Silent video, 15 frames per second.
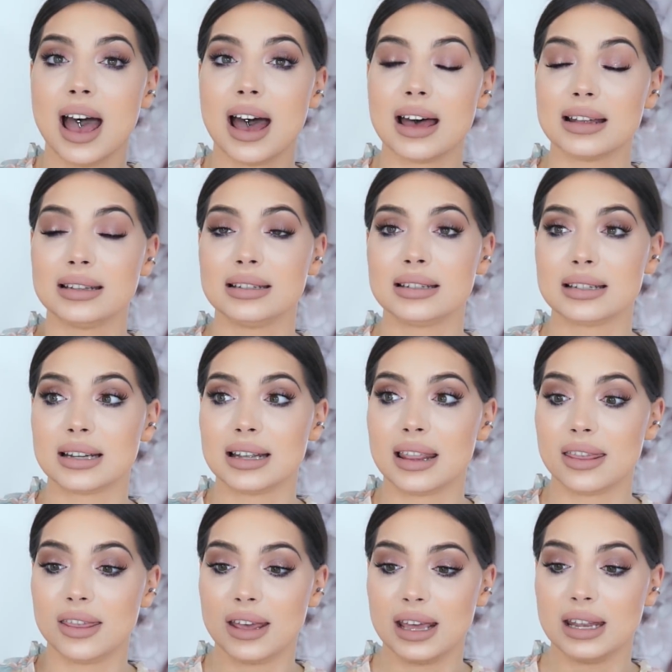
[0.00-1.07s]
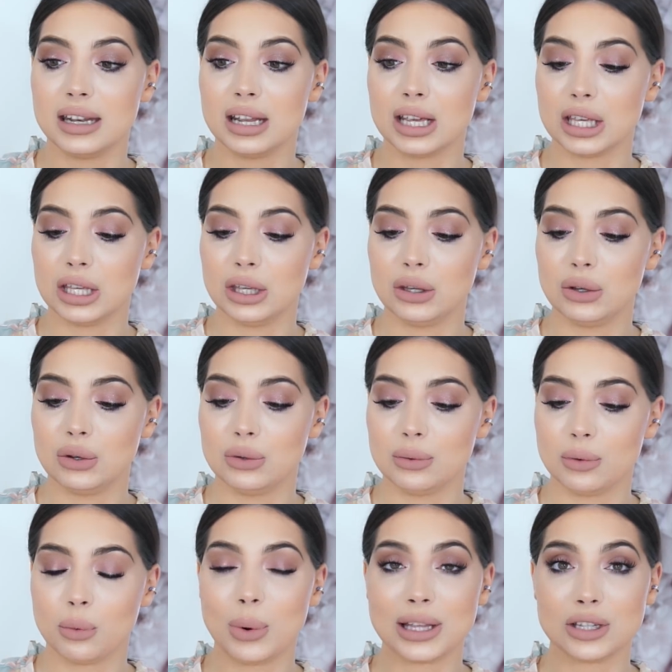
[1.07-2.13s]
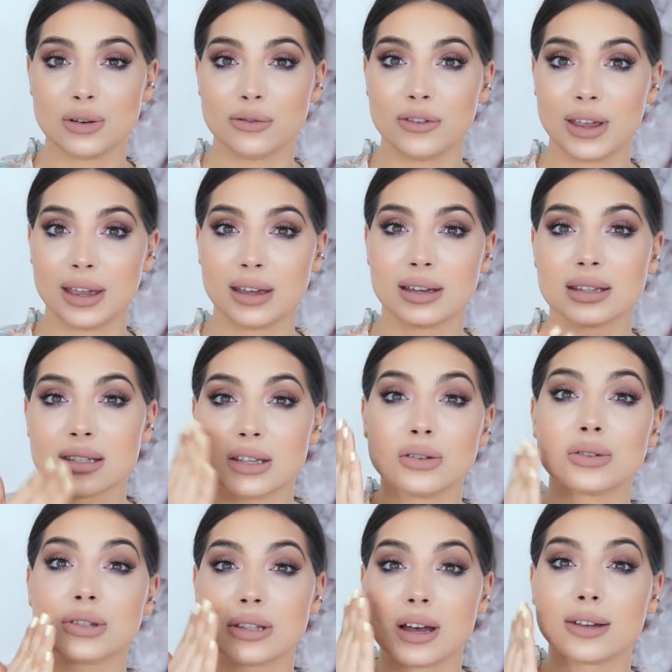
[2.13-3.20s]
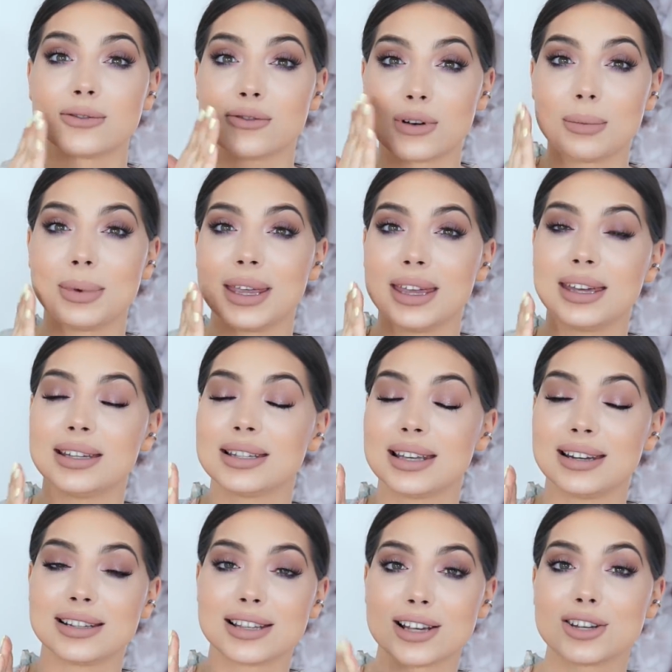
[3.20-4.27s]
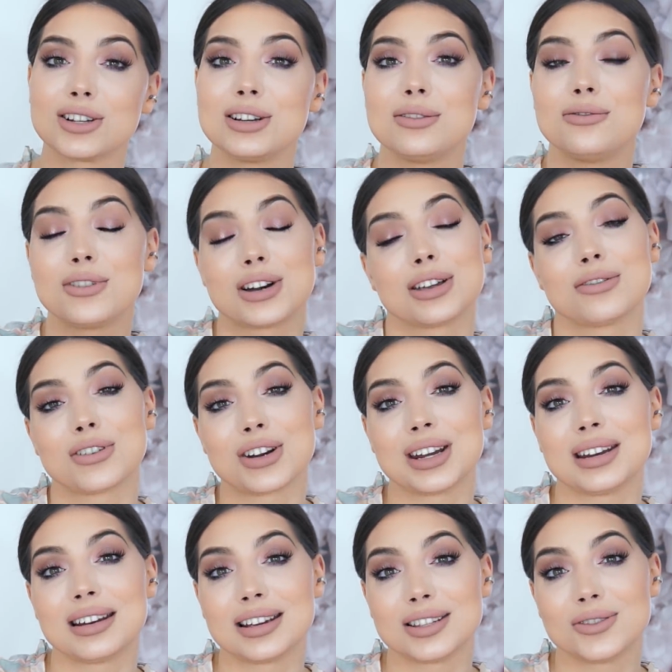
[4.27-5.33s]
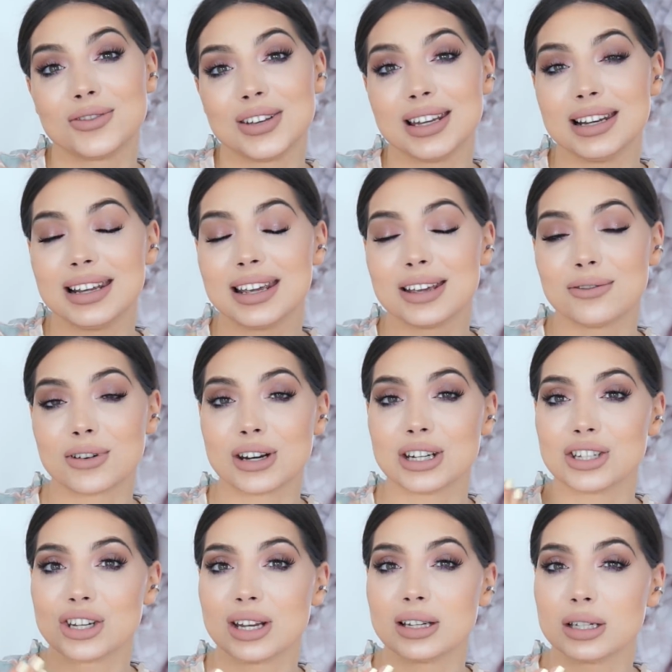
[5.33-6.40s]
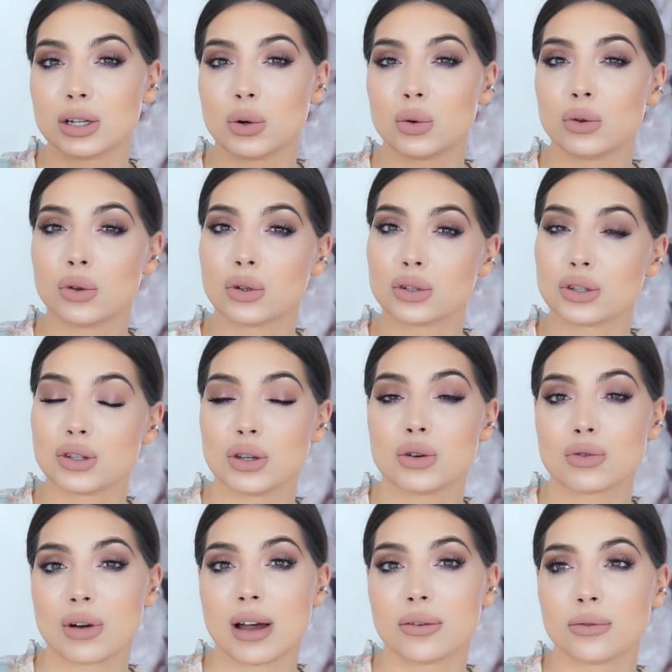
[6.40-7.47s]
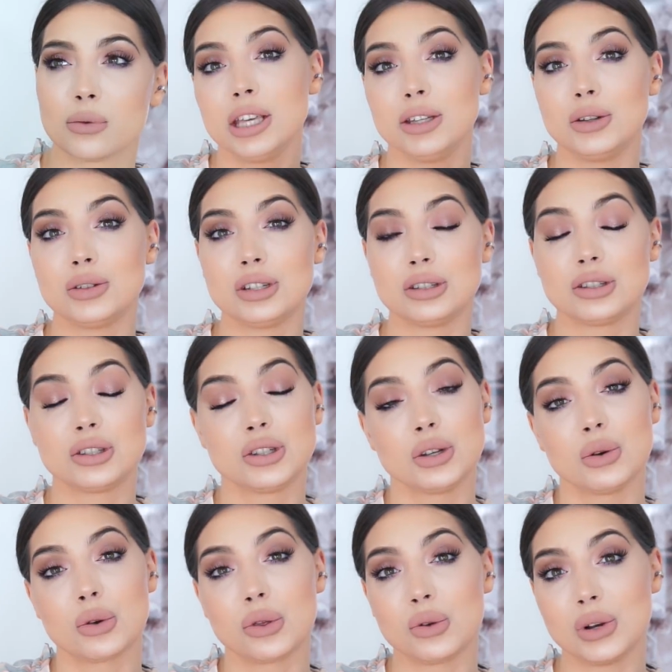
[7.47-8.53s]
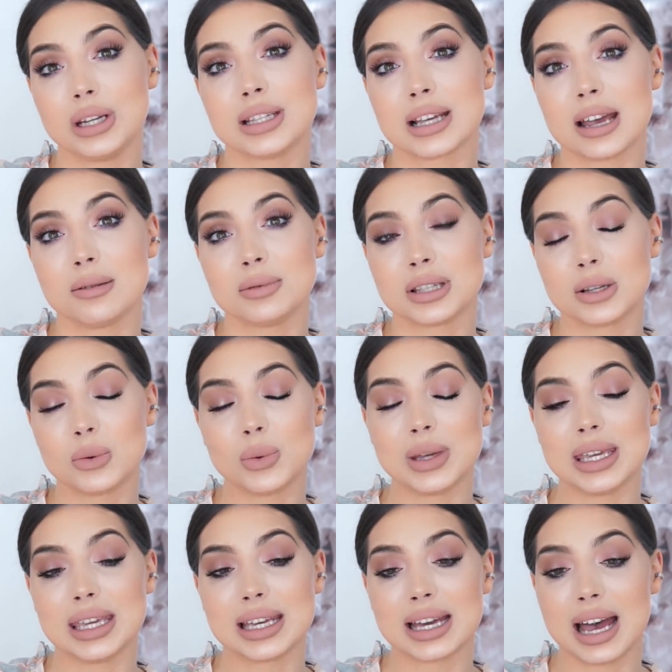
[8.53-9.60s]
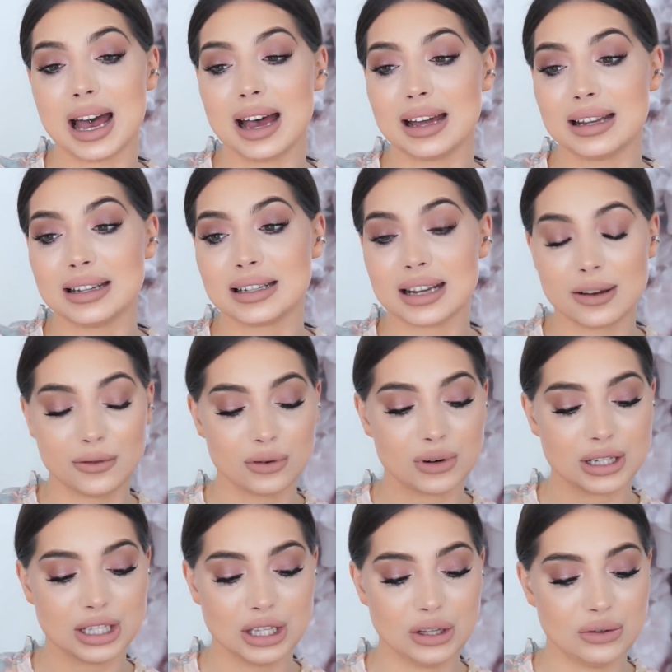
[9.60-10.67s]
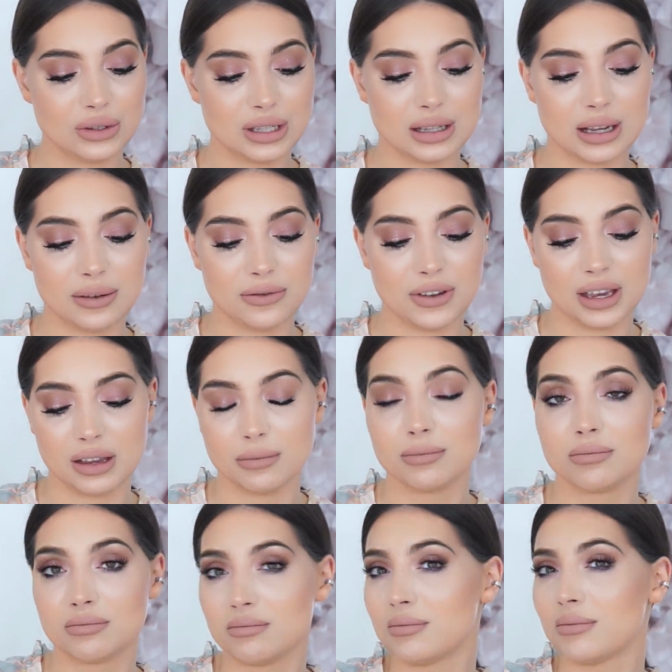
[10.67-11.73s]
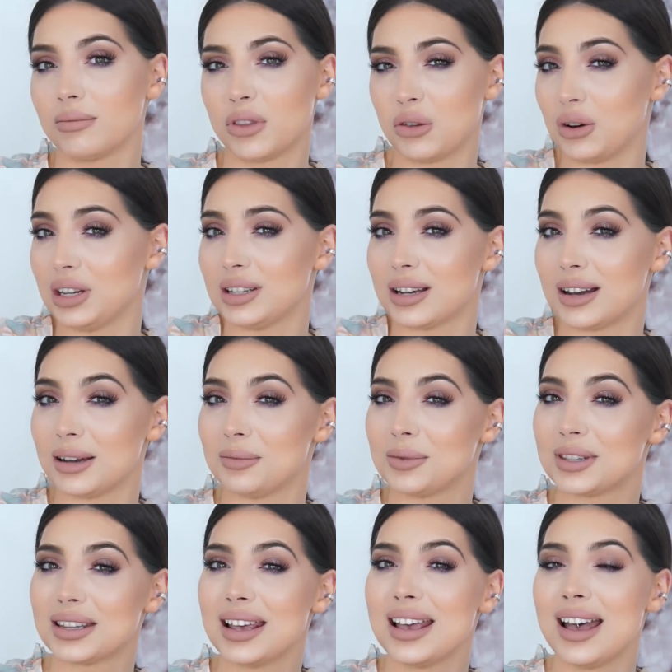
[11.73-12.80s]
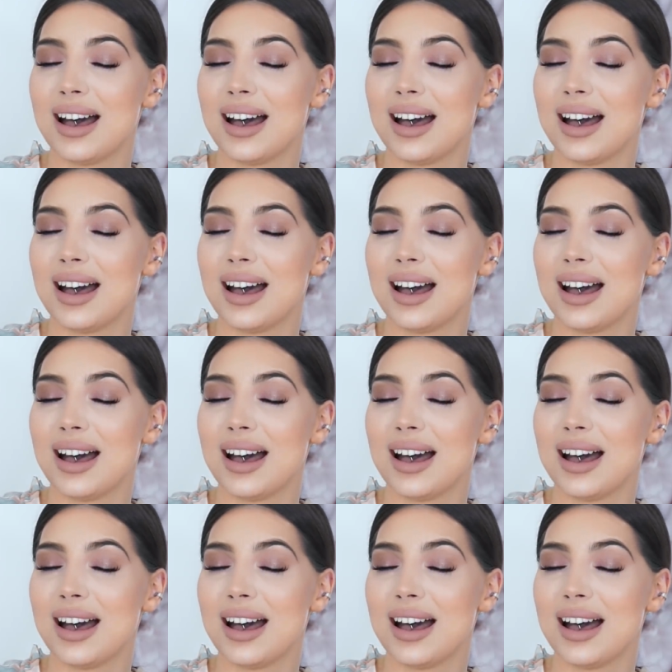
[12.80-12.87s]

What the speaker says: and then you wet your fingers and you start rubbing it, and it's actually very, very nice feeling, very gentle, not too rough. Use it 2 or 3 times a week, and I've already used it, I think, 3 times,